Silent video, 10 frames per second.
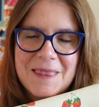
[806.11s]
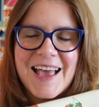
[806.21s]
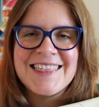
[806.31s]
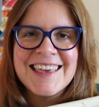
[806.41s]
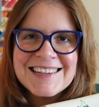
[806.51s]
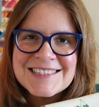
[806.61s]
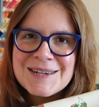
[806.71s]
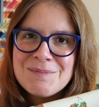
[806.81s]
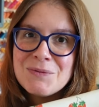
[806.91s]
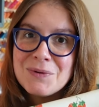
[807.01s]
I think it's
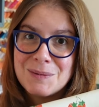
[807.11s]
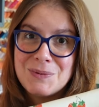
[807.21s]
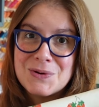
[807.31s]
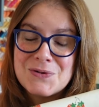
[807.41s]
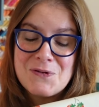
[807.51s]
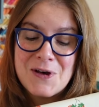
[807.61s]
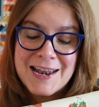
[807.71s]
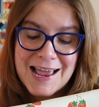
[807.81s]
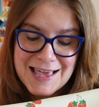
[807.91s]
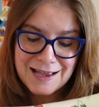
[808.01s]
going to be really beautiful
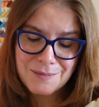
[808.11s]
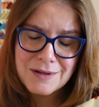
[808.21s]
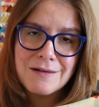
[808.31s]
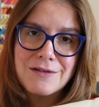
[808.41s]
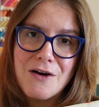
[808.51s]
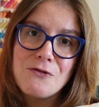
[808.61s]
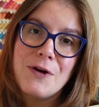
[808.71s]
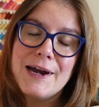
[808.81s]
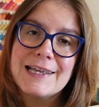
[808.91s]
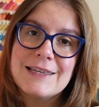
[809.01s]
and I think I'm going to love
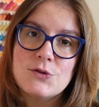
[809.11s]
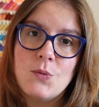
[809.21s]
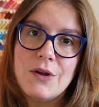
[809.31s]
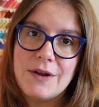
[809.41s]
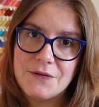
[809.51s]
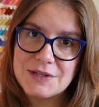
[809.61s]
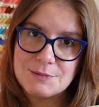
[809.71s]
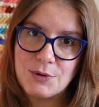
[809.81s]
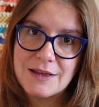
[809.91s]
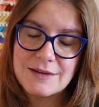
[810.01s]
wearing this one in the
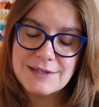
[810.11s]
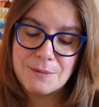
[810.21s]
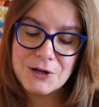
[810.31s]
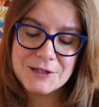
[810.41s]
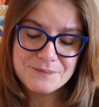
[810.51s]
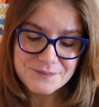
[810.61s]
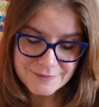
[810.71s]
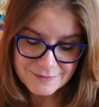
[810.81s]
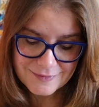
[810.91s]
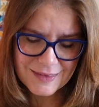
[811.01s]
spring and the summer.
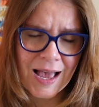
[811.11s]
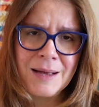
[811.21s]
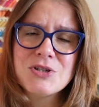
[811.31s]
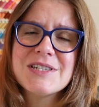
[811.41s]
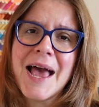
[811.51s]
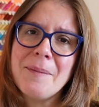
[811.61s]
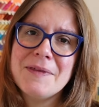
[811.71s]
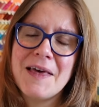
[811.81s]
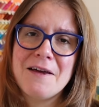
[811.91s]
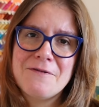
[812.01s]
I'm just
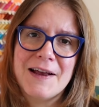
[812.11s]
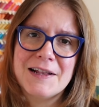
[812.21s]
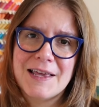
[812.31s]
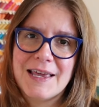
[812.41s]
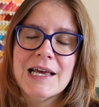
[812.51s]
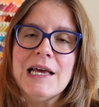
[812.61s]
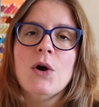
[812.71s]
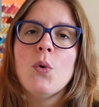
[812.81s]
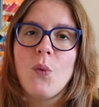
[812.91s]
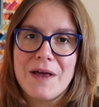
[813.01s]
happy that I finally
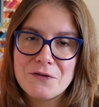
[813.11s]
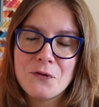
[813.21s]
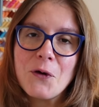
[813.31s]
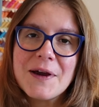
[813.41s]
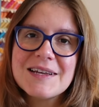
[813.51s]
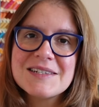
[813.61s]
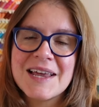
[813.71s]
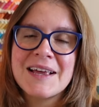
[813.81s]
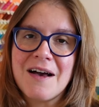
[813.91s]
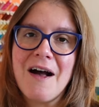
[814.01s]
went for it
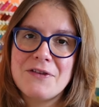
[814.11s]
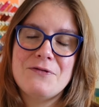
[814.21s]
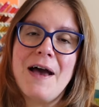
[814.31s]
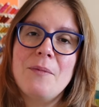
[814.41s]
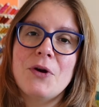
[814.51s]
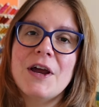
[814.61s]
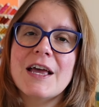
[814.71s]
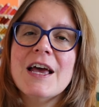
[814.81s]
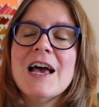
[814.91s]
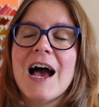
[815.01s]
and got the
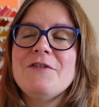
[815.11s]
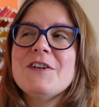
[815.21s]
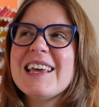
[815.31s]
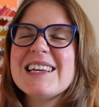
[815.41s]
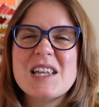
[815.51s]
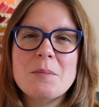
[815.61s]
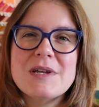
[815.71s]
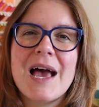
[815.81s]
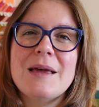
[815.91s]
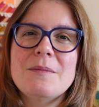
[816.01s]
fabric. I feel like
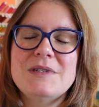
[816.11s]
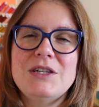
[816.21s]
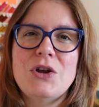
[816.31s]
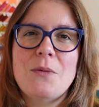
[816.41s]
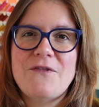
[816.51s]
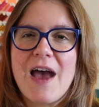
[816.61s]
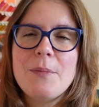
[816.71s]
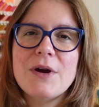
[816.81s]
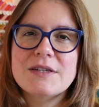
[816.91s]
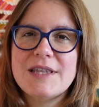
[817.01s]
sometimes, you know,
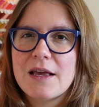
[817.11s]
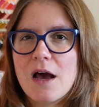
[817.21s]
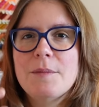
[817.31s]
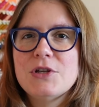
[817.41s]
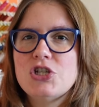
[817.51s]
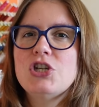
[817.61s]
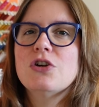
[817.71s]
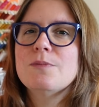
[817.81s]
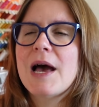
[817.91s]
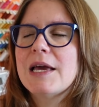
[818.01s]
fabrics, they come into
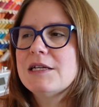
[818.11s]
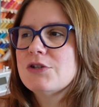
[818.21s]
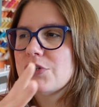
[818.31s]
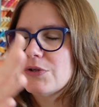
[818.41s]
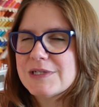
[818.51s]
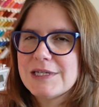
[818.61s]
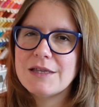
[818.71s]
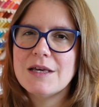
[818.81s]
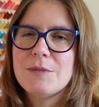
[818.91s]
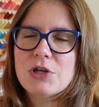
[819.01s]
your mind or you see
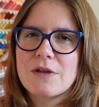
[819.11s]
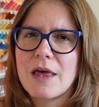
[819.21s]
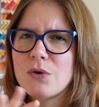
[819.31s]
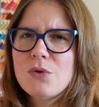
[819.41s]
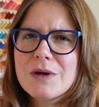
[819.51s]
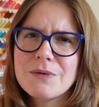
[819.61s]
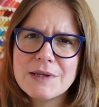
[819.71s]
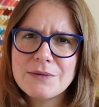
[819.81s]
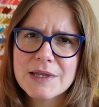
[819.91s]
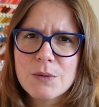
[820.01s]
them and you're like, ooh, I
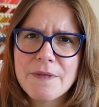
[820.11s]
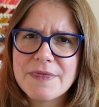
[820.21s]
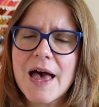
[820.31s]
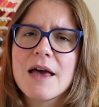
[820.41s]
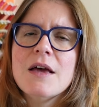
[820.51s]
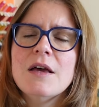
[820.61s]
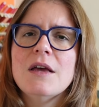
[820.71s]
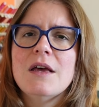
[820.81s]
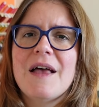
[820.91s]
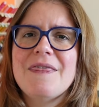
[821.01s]
really, really want that.
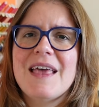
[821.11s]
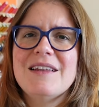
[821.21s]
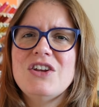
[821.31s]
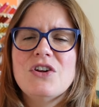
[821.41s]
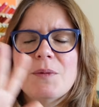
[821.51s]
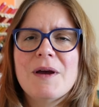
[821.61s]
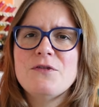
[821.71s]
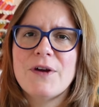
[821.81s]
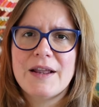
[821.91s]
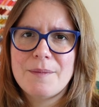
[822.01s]
And then, you know, you might
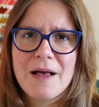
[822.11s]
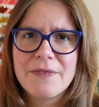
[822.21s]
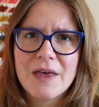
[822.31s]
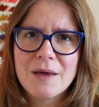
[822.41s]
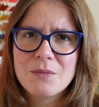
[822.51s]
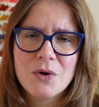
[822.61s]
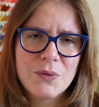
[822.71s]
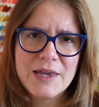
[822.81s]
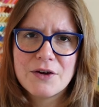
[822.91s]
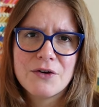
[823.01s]
forget about them a
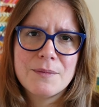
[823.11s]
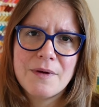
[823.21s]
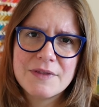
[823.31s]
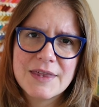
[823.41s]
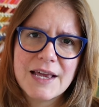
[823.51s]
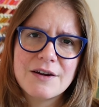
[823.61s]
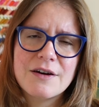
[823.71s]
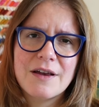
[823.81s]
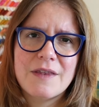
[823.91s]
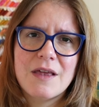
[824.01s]
week or a month later
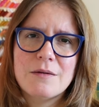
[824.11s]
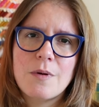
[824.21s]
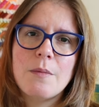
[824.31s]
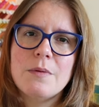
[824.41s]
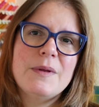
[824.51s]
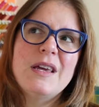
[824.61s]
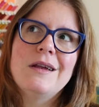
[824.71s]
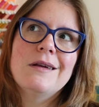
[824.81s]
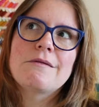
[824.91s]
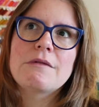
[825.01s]
and then probably you
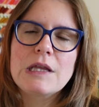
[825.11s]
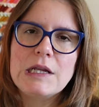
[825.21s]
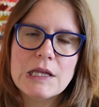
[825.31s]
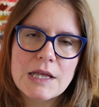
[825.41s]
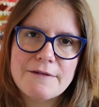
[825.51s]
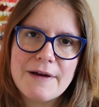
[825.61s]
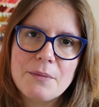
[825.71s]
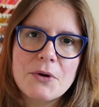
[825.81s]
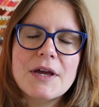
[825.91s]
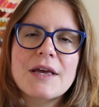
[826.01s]
didn't really need that
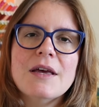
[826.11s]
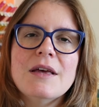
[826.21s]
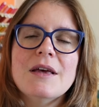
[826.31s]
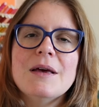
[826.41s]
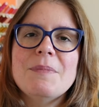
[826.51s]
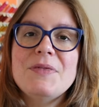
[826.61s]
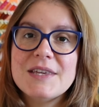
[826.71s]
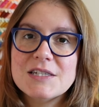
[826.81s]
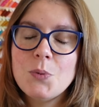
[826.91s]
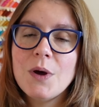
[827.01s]
fabric. But
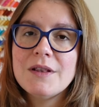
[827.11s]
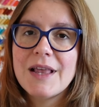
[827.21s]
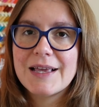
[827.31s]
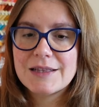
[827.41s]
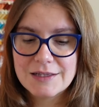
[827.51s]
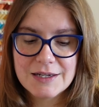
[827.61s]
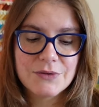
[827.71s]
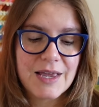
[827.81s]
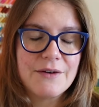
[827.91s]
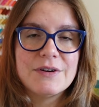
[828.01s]
this one, like
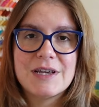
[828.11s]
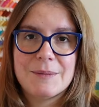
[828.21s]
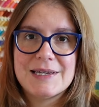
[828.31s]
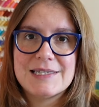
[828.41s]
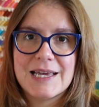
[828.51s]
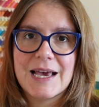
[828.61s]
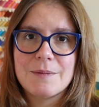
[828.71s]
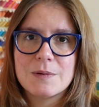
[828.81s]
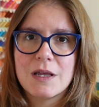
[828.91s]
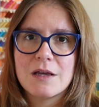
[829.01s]
literally every time I see it,
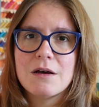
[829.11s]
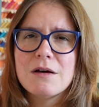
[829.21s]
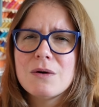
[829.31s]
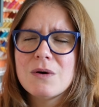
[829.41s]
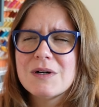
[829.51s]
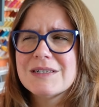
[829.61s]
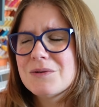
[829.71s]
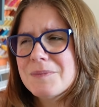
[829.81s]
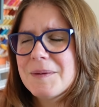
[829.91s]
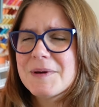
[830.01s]
I've been like, oh,
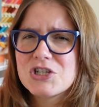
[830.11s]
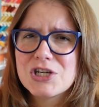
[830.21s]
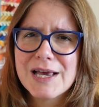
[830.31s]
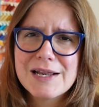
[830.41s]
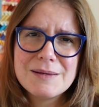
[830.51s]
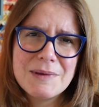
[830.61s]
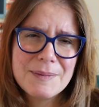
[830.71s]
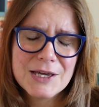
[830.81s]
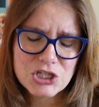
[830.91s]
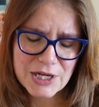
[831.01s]
oh, maybe I should get it.
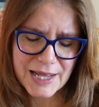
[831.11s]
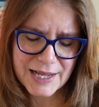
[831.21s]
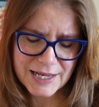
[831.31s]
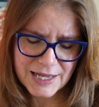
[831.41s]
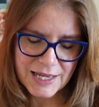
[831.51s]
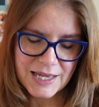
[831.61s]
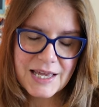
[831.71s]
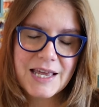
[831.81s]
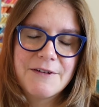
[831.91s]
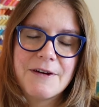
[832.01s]
Maybe I should get it.
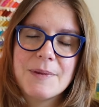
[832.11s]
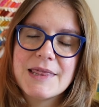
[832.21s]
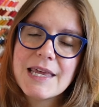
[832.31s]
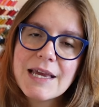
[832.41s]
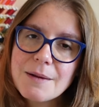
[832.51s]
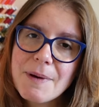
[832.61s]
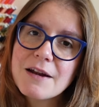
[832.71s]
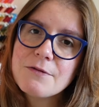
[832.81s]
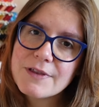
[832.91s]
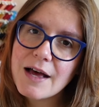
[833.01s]
If I've been thinking about
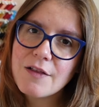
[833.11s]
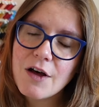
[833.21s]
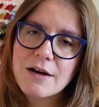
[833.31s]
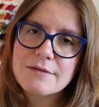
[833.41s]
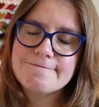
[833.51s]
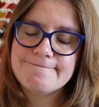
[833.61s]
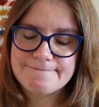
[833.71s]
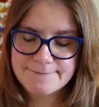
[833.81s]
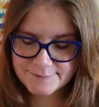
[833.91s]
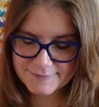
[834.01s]
it for that long,
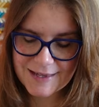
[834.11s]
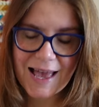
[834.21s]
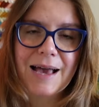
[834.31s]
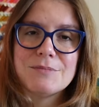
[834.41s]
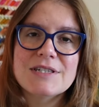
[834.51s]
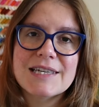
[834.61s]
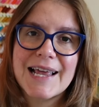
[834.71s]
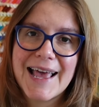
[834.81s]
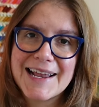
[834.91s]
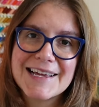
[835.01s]
I'm just
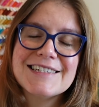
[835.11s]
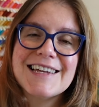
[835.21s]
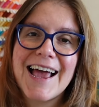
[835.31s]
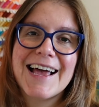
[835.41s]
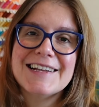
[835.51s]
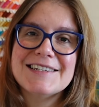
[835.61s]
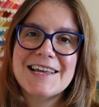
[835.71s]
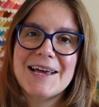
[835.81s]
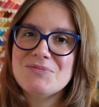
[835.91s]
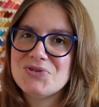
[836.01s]
gonna get it. And
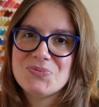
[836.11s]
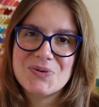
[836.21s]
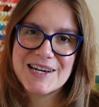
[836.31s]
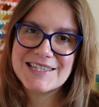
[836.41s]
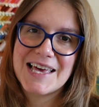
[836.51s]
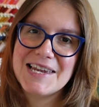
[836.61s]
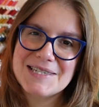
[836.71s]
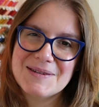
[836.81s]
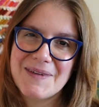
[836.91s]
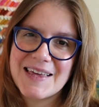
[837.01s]
I'm super excited
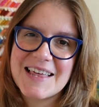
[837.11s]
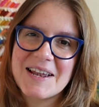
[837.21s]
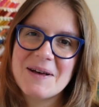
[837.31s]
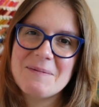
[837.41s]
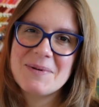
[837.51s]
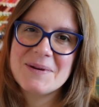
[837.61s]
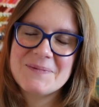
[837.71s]
to make that up.